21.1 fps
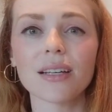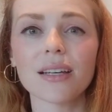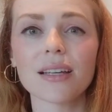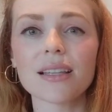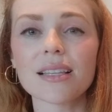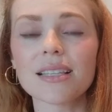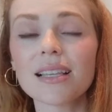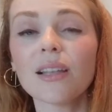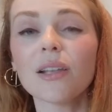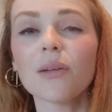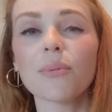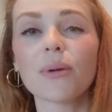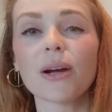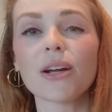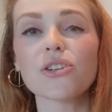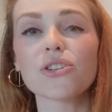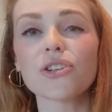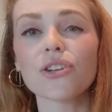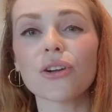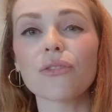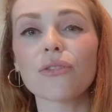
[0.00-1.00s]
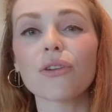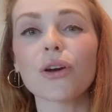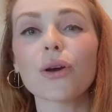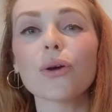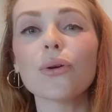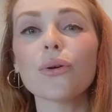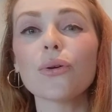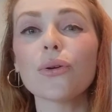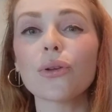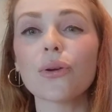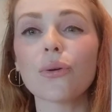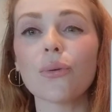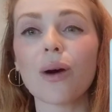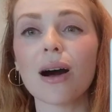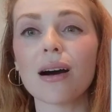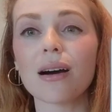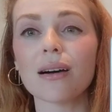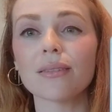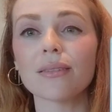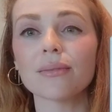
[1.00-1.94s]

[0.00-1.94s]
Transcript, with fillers: And the celebration of who you are.